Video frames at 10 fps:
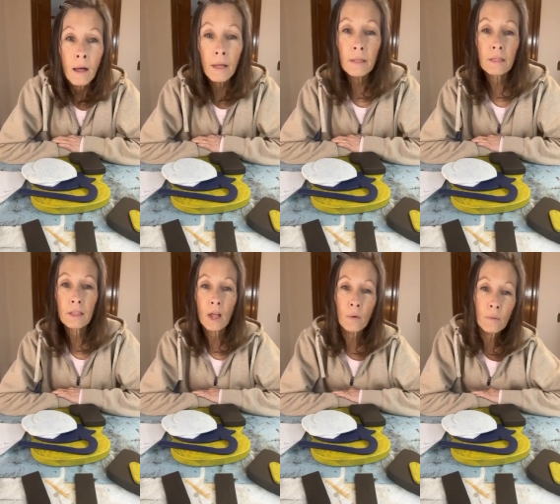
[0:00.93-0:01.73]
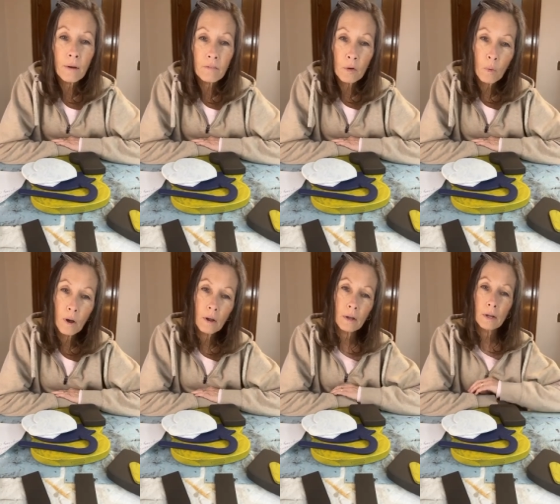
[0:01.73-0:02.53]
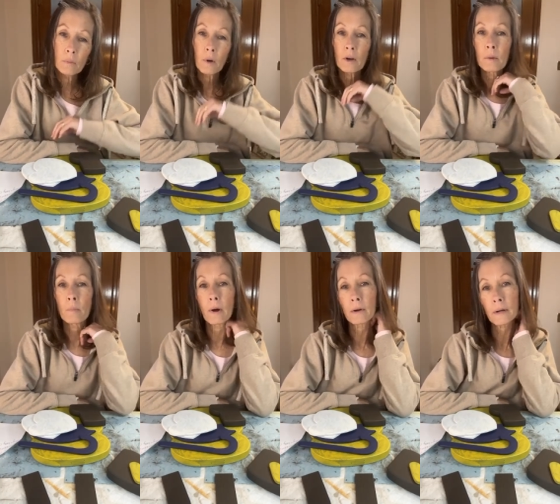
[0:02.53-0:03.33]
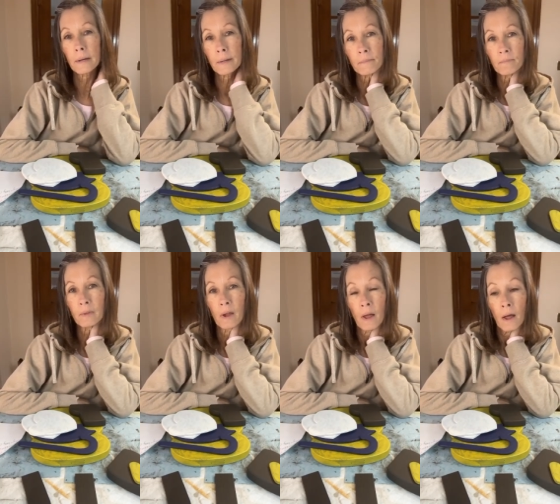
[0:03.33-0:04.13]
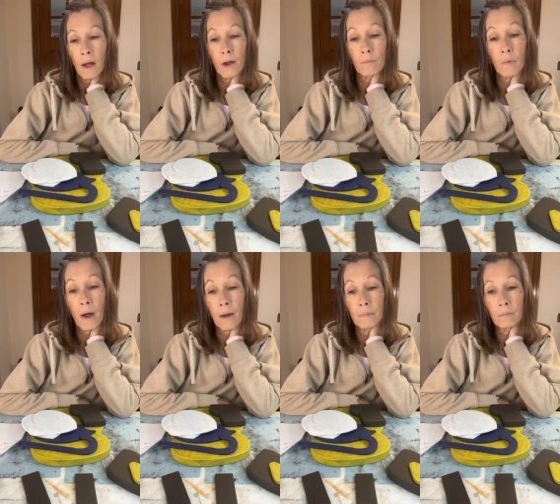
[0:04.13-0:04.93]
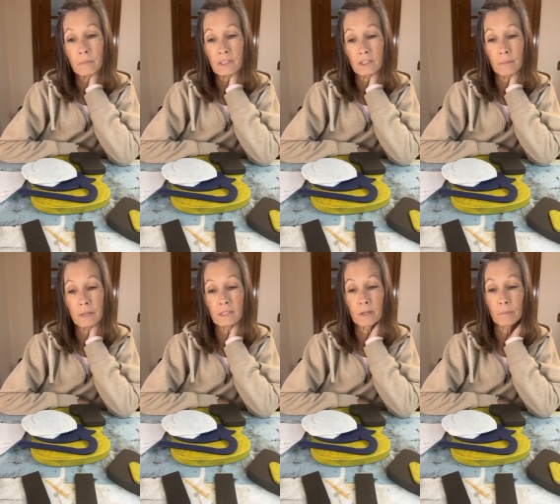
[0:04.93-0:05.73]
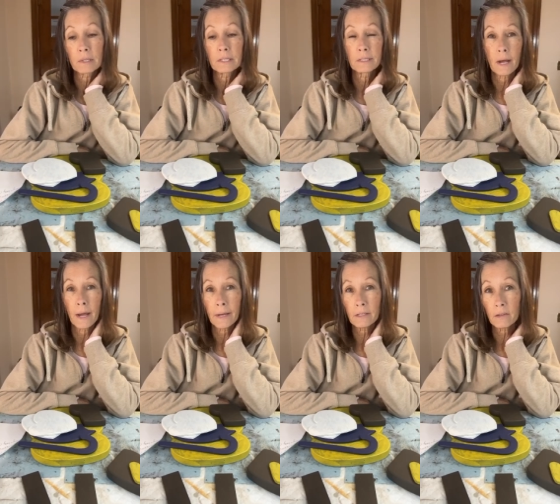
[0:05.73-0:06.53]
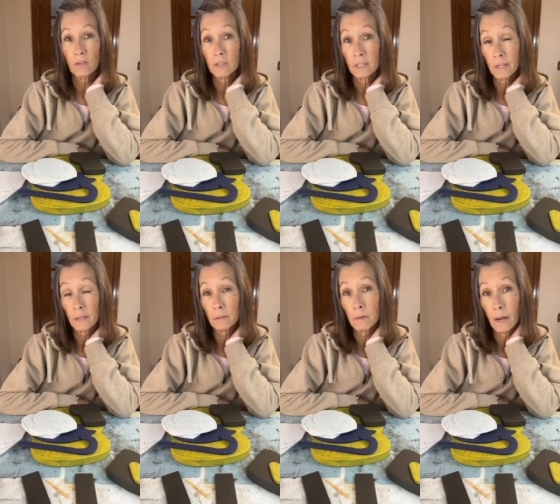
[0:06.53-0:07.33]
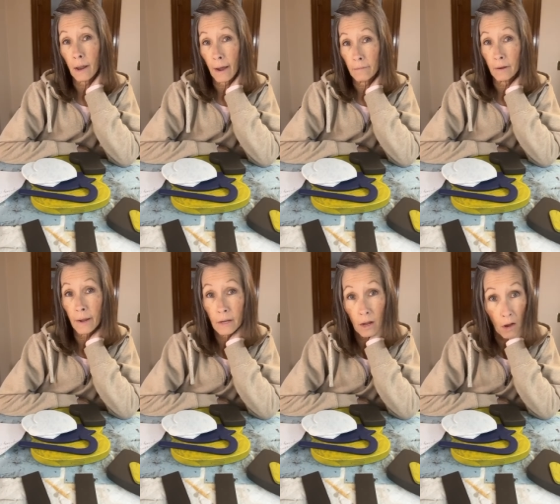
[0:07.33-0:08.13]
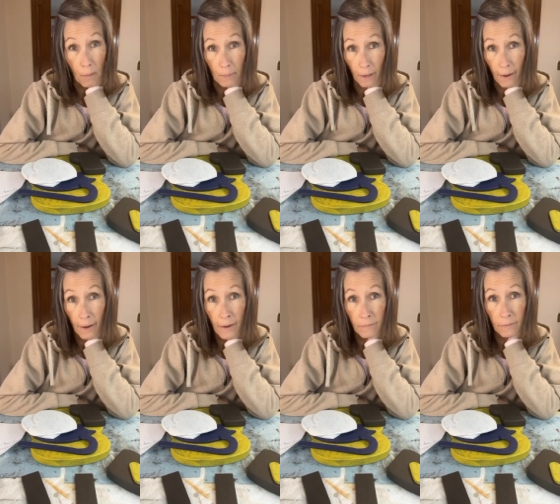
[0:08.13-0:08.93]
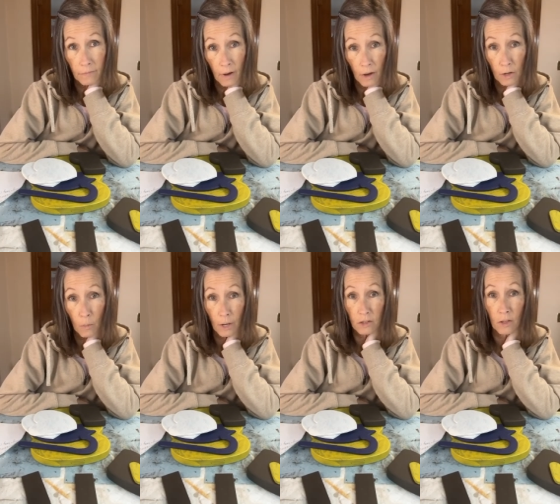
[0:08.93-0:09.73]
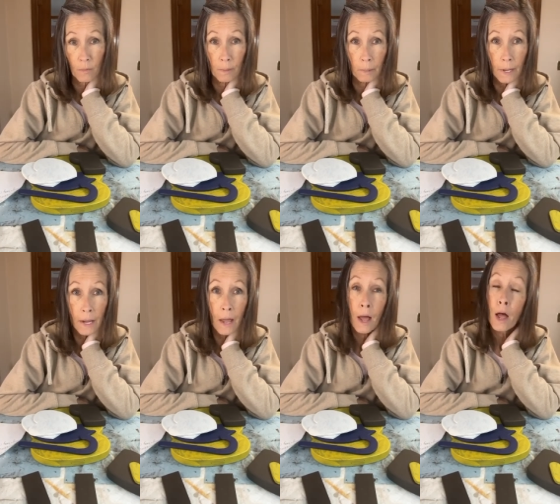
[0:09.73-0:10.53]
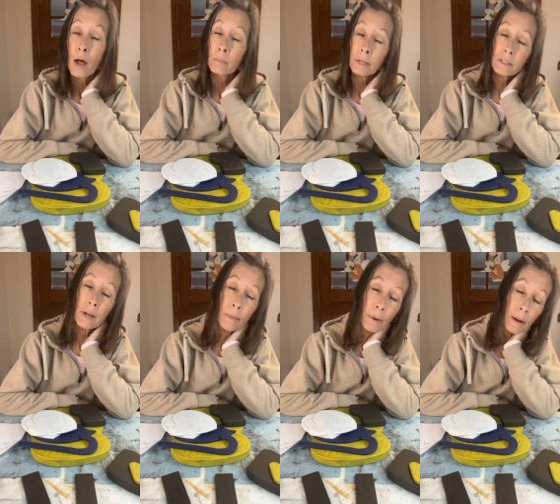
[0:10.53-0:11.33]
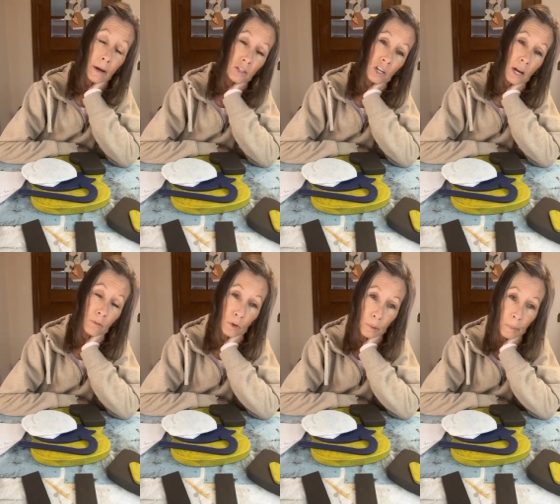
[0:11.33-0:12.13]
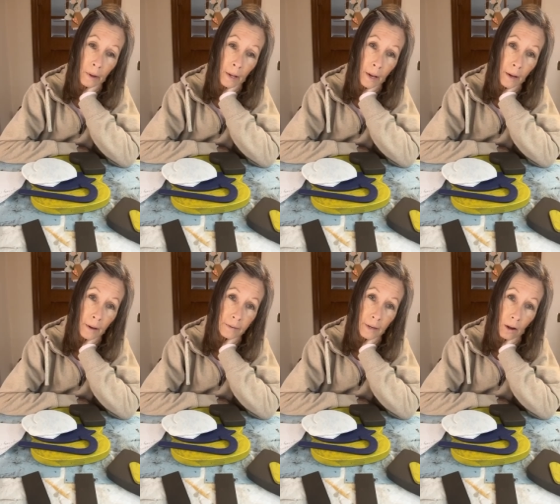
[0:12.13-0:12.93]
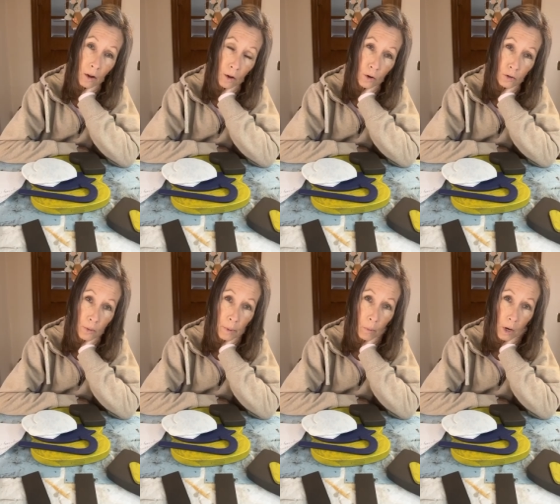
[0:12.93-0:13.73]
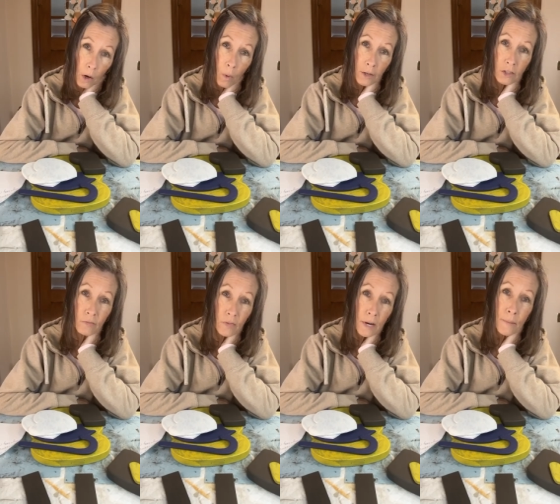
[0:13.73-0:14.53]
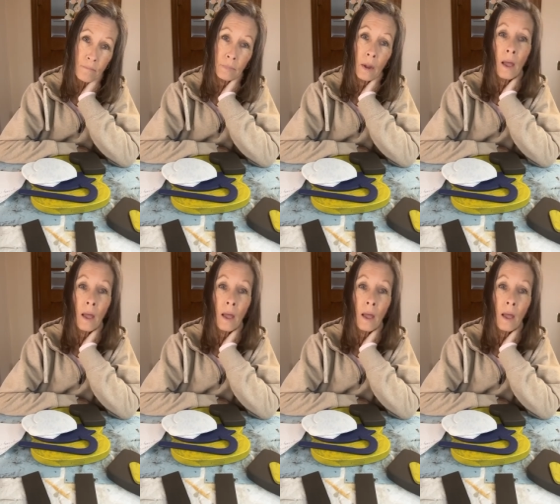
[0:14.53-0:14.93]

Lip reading: Hello everyone, welcome. I'm Robin with Zimmies Simple Designs. If you see the little red live light, you caught me live. If not, you're watching the replay. Please type in hashtag replay, say hello to me where you're watching from.